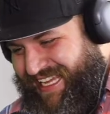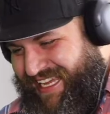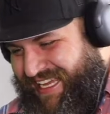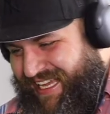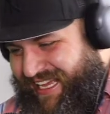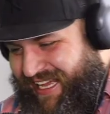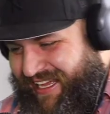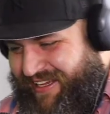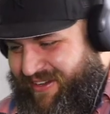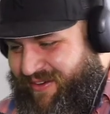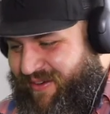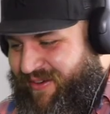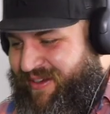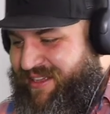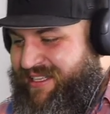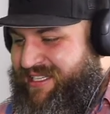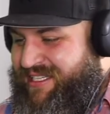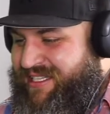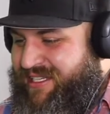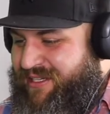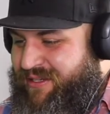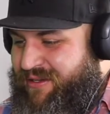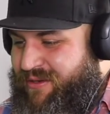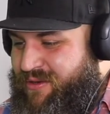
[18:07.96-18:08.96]
According
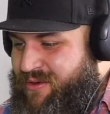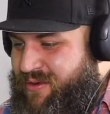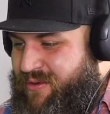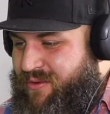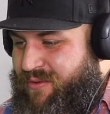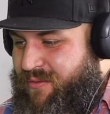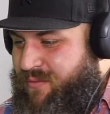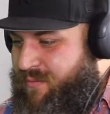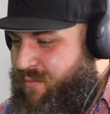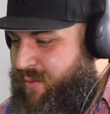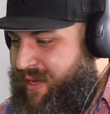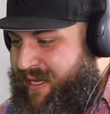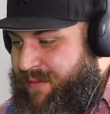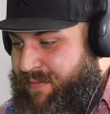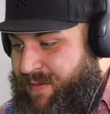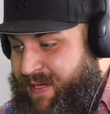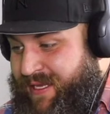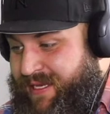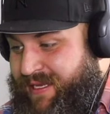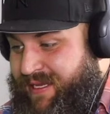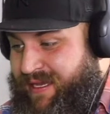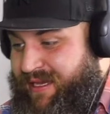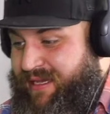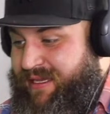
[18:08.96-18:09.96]
to
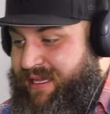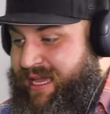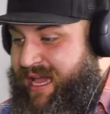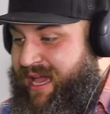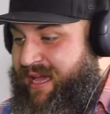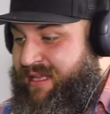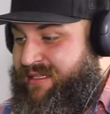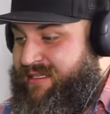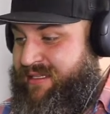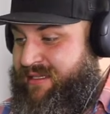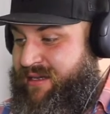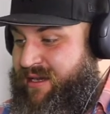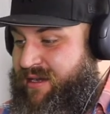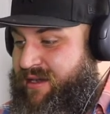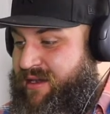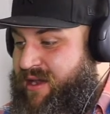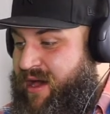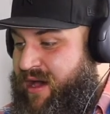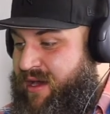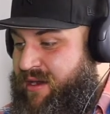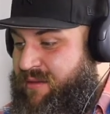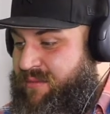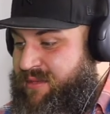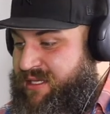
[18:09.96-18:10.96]
Wikipedia, yeah, it's an
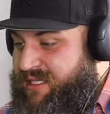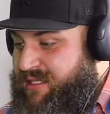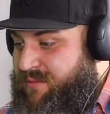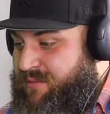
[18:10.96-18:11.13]
anonymous